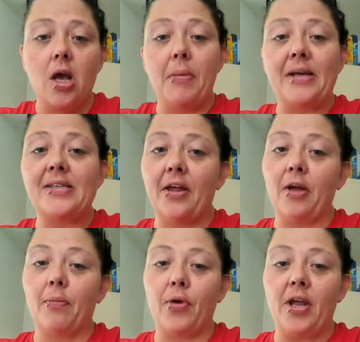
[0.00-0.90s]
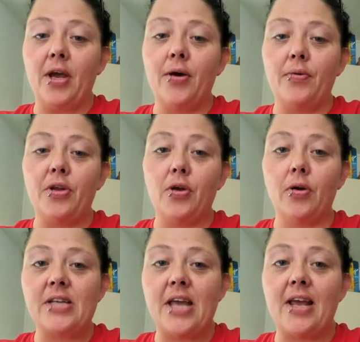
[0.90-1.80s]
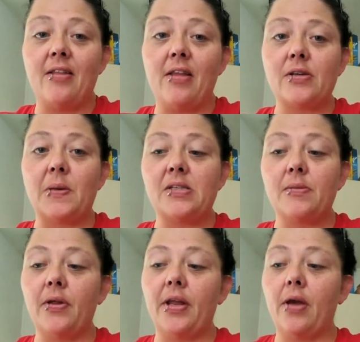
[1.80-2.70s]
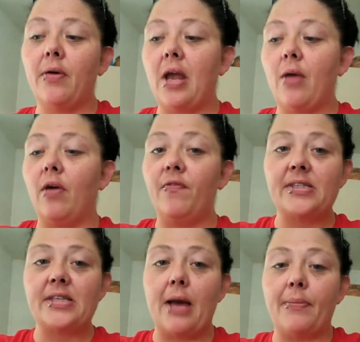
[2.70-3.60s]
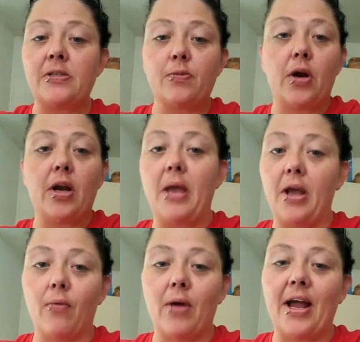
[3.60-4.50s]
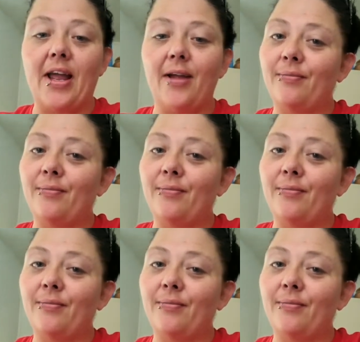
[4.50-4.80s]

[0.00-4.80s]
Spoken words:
By selling a pre-owned, you're taking that responsibility. Okay, well, if this happens, we're going to make it right.